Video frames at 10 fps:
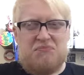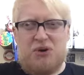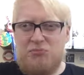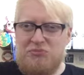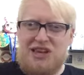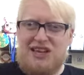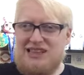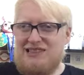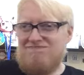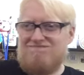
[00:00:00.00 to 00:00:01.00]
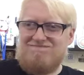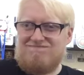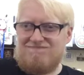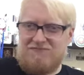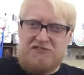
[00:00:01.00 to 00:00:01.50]
pumpkin,
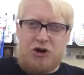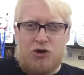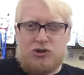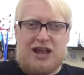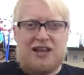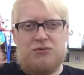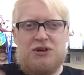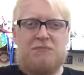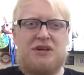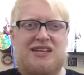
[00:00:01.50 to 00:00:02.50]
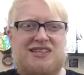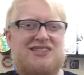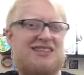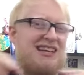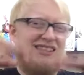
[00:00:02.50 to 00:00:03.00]
fall Halloween
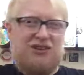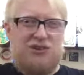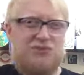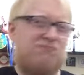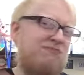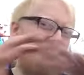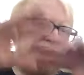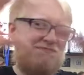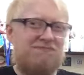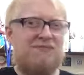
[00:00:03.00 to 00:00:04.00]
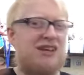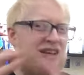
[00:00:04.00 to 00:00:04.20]
beers, they all can